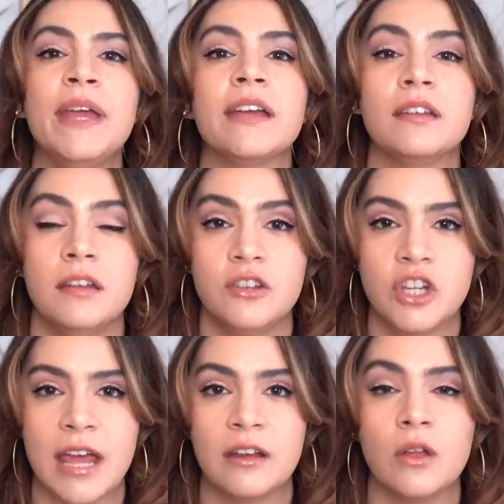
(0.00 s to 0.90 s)

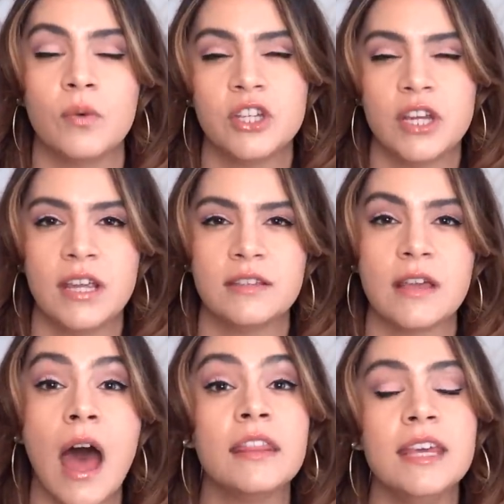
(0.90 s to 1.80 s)
pycnogenol, which is
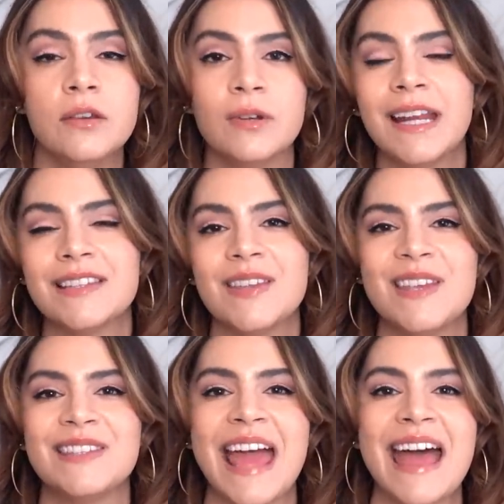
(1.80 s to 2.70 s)
on the ingredients
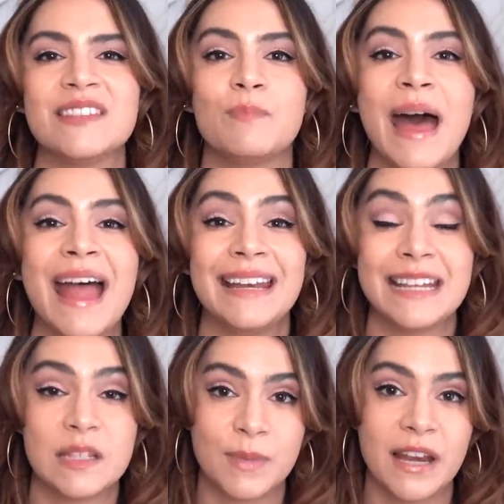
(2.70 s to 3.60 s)
list as
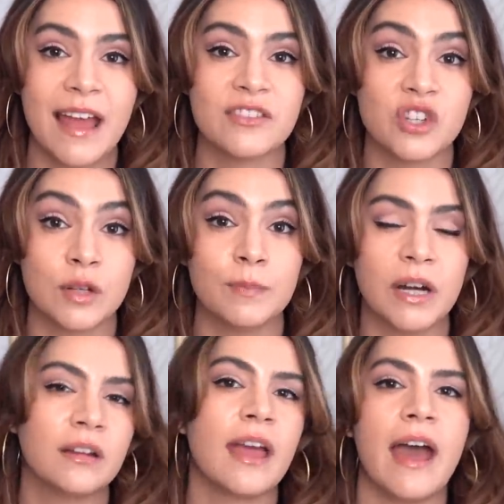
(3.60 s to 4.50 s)
Pinus pinaster
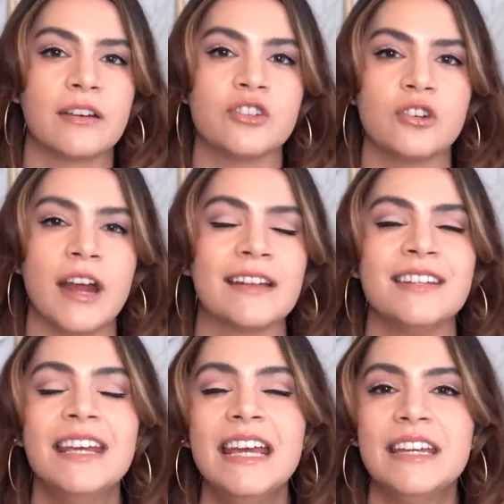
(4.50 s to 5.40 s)
bark
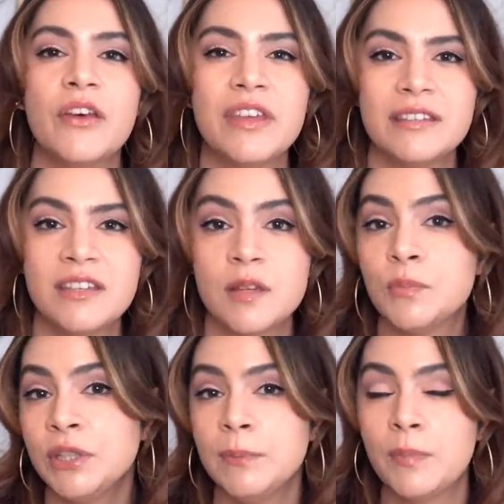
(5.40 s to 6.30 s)
extract. Now, this is a
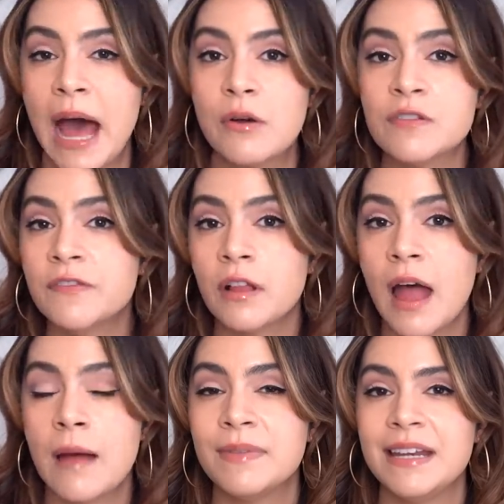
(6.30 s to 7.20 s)
pretty powerful
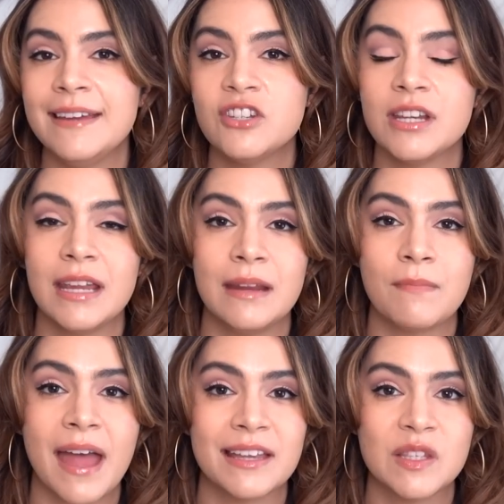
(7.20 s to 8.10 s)
combination in
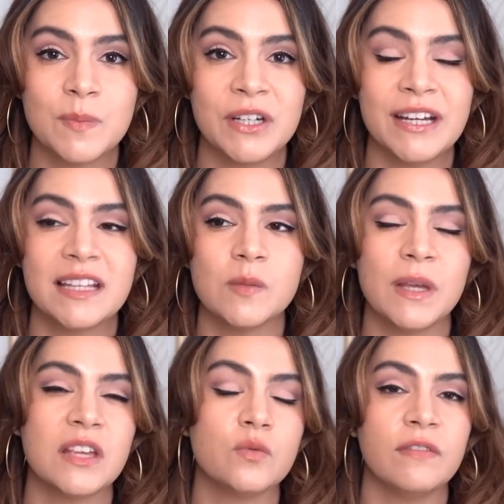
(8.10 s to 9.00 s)
my experience
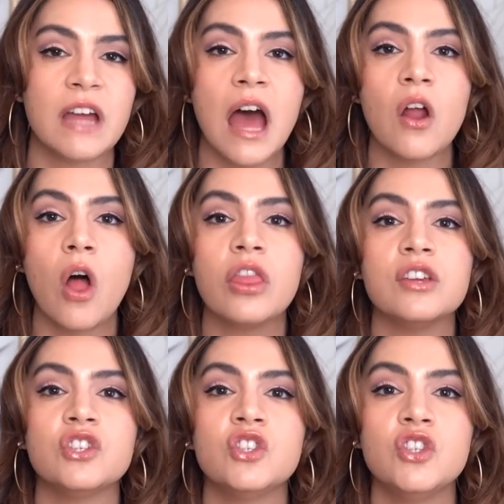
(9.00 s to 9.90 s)
because we've got all
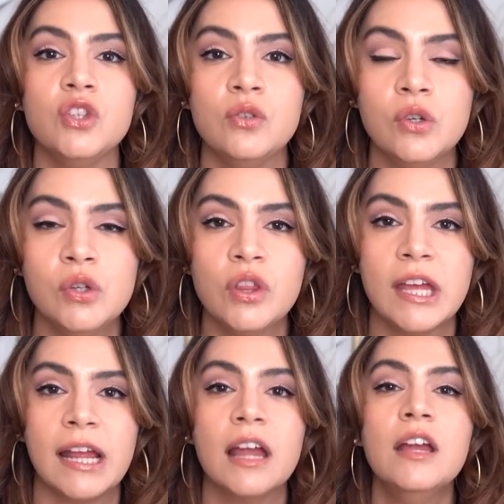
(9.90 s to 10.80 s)
the
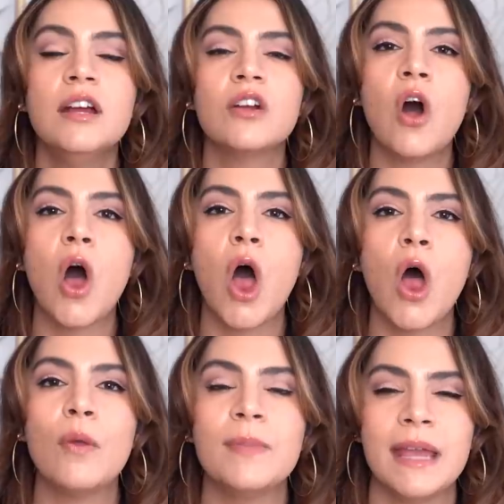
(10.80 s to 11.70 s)
soothing,
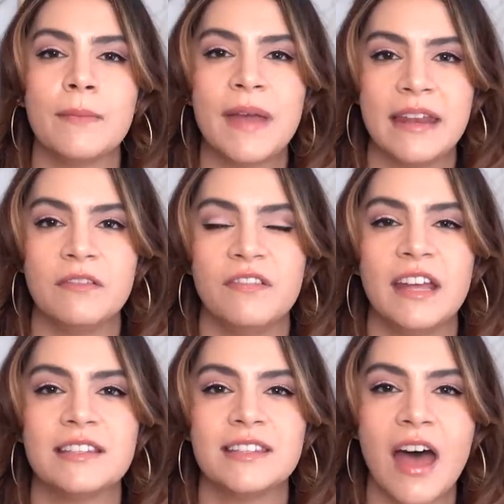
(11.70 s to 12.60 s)
calming
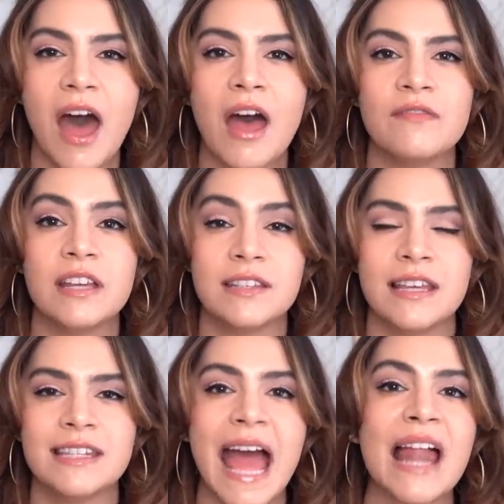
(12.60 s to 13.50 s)
benefits of
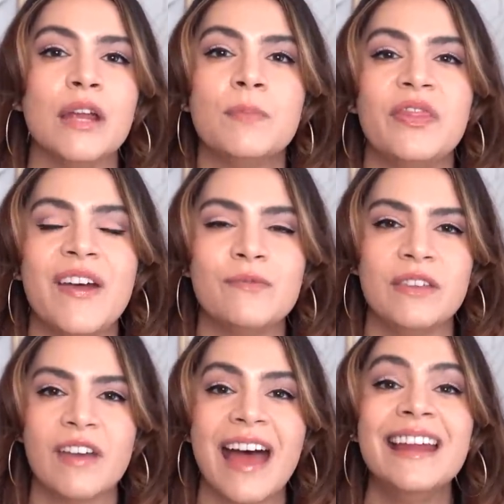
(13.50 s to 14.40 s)
Centella, but then
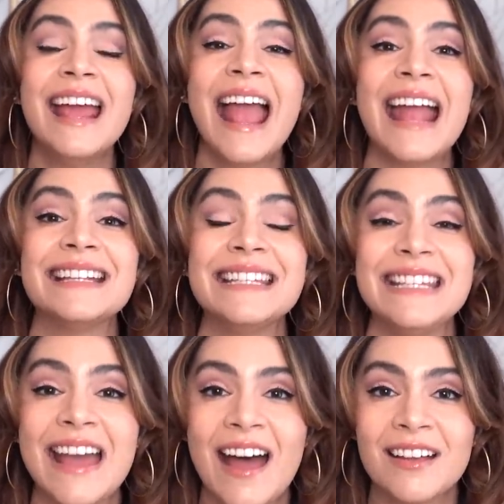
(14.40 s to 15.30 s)
we've got
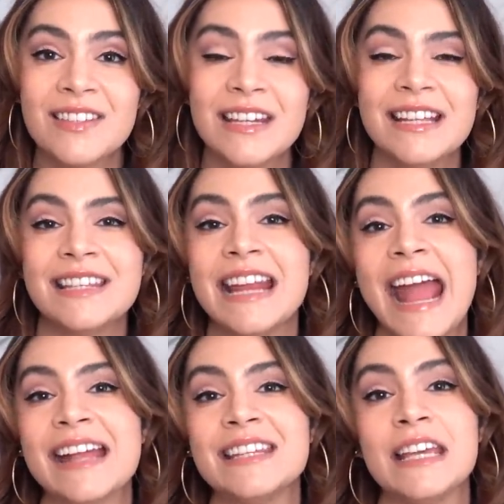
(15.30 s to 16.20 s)
antioxidants and
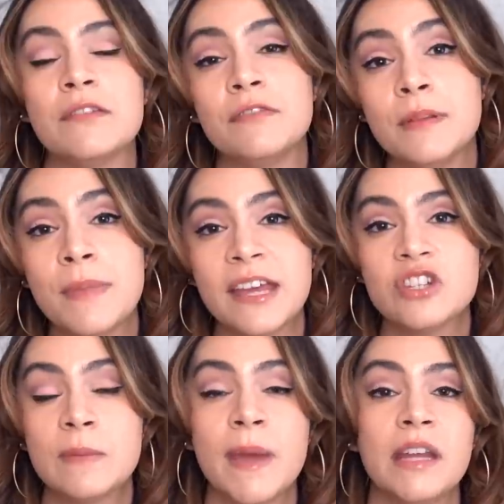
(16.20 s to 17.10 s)

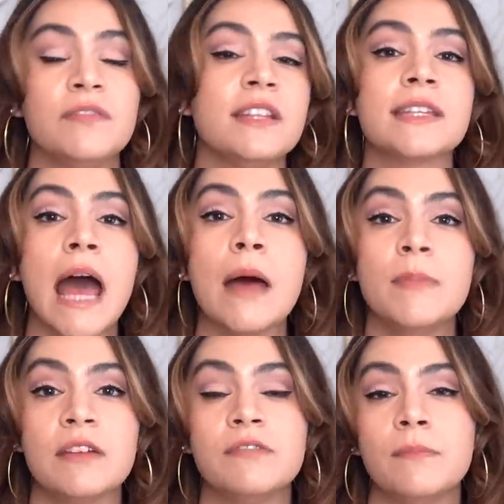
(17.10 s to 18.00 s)
anti-inflammation benefits
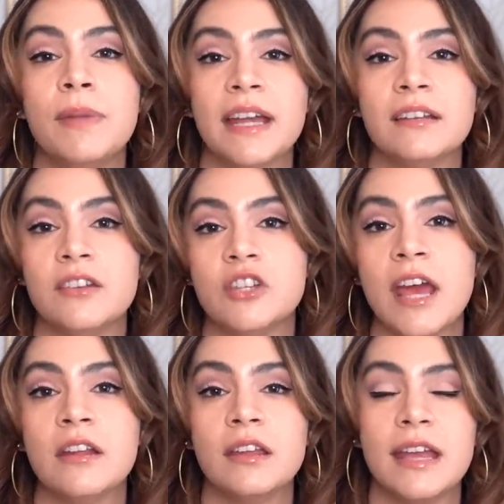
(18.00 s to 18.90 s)
coming from
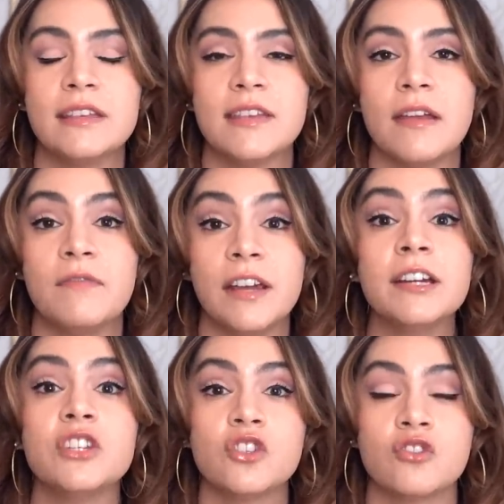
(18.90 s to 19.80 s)
pycnogenol. It's a
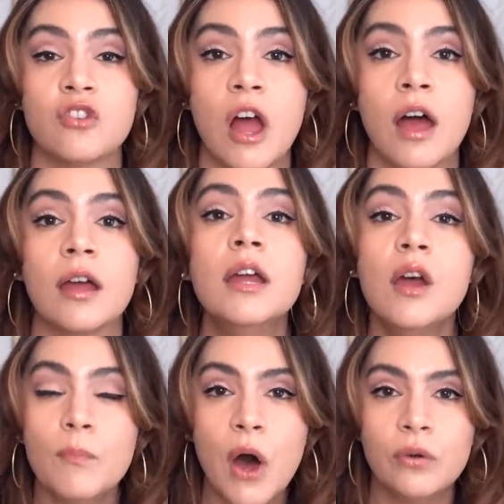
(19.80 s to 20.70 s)
very strong,
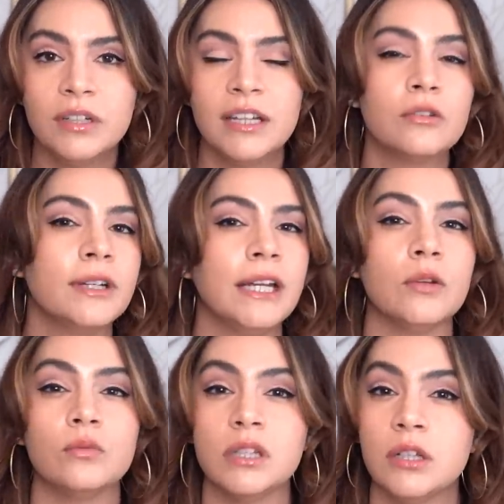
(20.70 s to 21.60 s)
potent
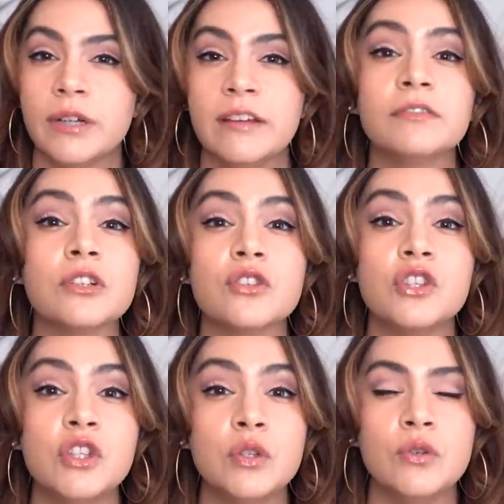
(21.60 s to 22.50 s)
ingredient, really great for
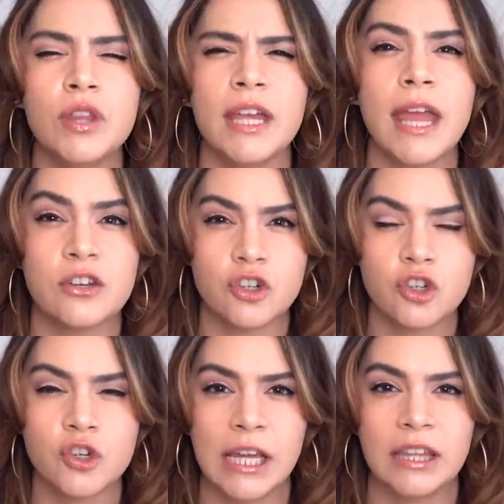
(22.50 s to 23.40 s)
soothing and
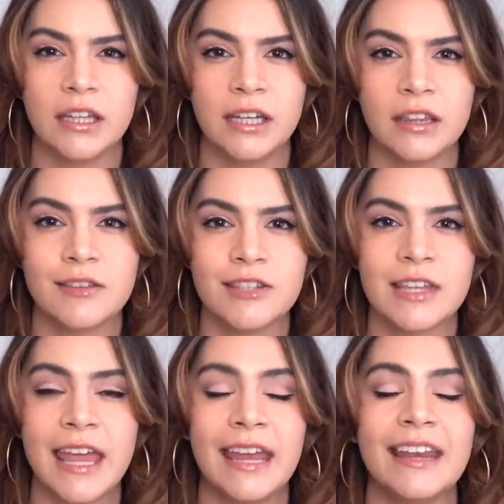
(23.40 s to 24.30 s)
strengthening the
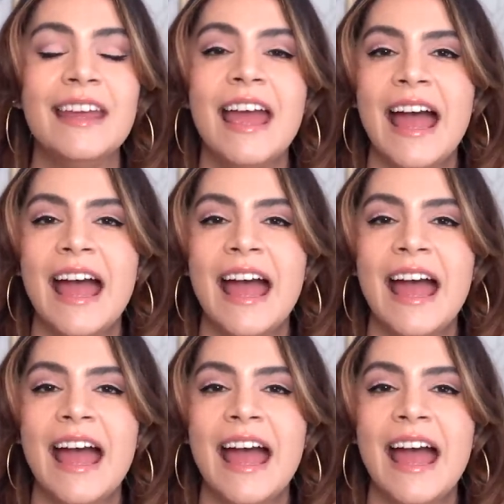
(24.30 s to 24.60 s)
skin.